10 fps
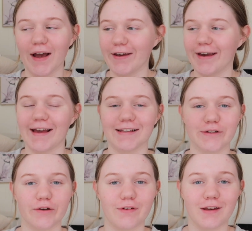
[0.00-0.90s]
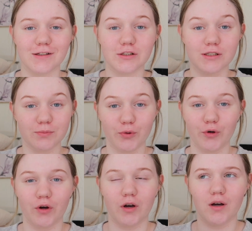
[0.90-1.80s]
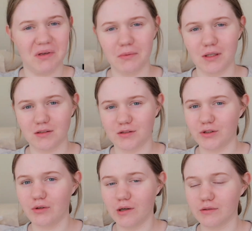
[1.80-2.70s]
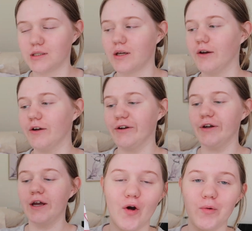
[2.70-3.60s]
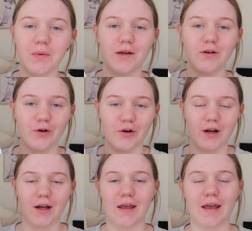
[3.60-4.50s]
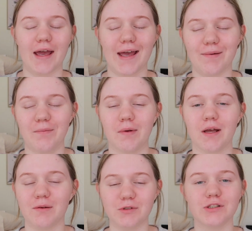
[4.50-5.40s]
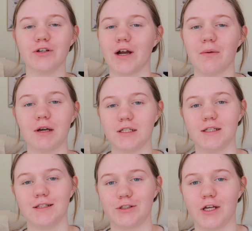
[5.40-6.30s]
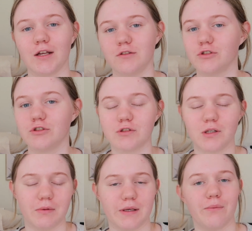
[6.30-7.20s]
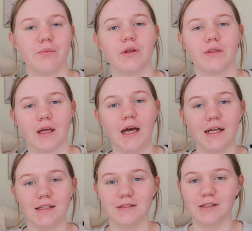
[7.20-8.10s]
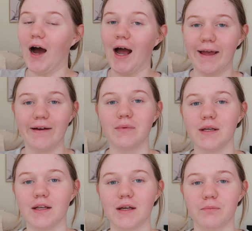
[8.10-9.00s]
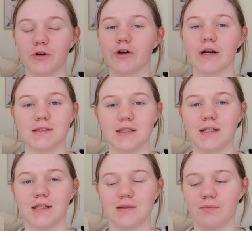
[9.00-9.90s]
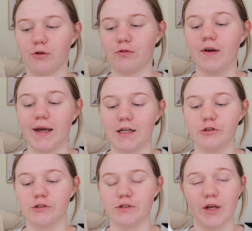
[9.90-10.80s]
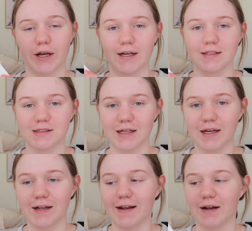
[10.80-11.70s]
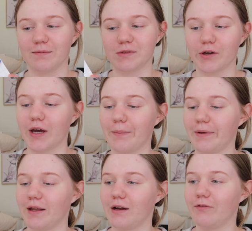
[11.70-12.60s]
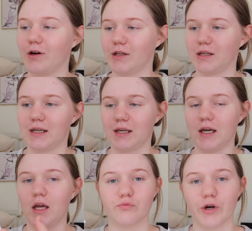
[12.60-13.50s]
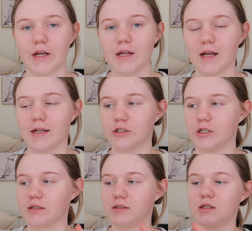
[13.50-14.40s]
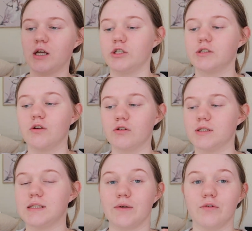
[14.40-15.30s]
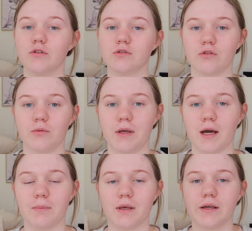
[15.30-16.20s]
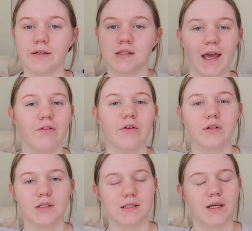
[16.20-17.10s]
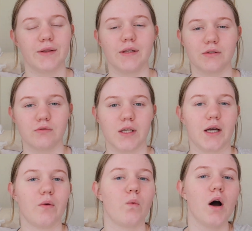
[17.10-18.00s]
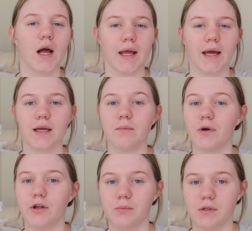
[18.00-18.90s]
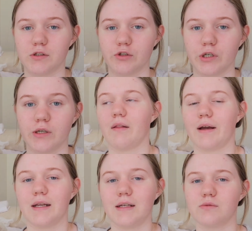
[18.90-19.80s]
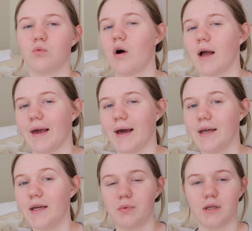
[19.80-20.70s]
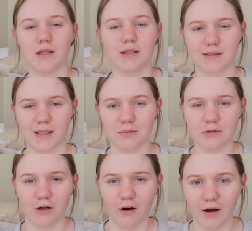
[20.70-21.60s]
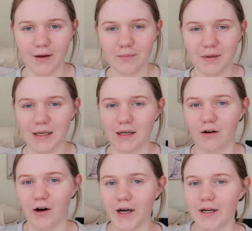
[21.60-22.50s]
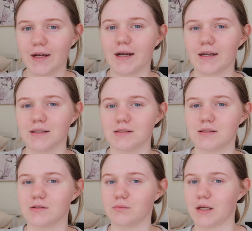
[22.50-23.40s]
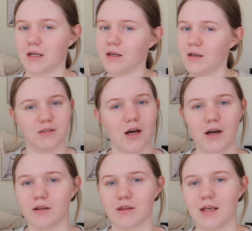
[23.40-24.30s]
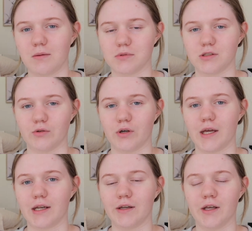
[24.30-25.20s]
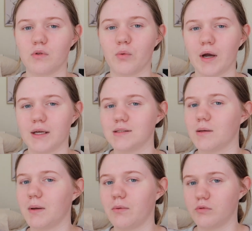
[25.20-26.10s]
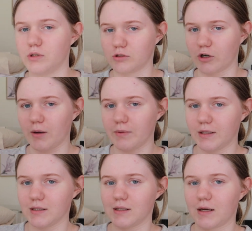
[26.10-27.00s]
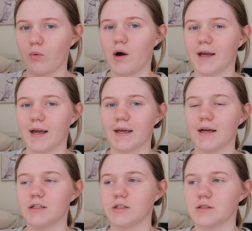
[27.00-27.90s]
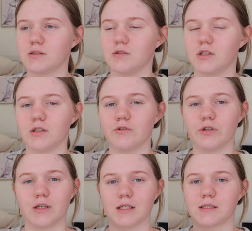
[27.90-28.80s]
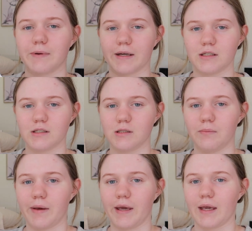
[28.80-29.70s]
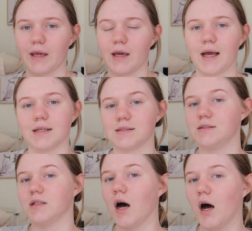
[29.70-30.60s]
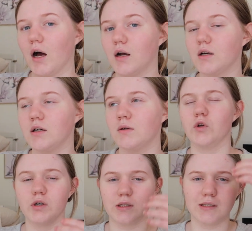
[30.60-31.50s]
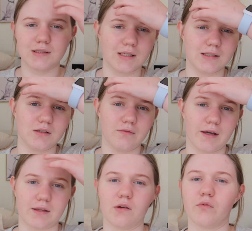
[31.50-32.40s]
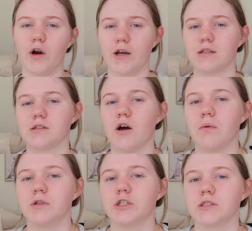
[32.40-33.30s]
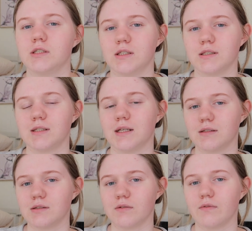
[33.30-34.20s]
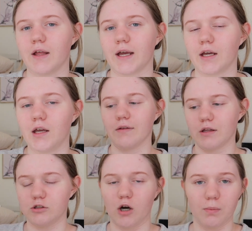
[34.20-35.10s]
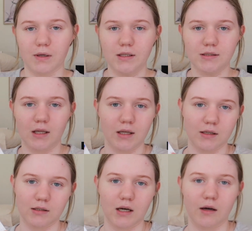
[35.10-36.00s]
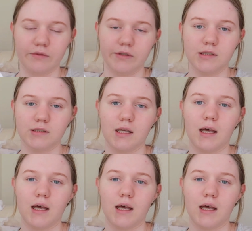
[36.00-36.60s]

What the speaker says: Okay, so I finished this book maybe like 2 hours ago. Oh my god, I'm just so happy I did this challenge to begin with, and I have been procrastinating this book for ages, like I said, and I'm so happy that I finally read it and just got to see what it was all about, because everyone said this was like a YA murder mystery. Like, it is YA, but at the same time it kind of has some like darker themes to it, and the way some people were describing this like YA, I just didn't really expect it to be as dark. Not in the sense of like the writing style, but just in the sense of like the topics that it covers.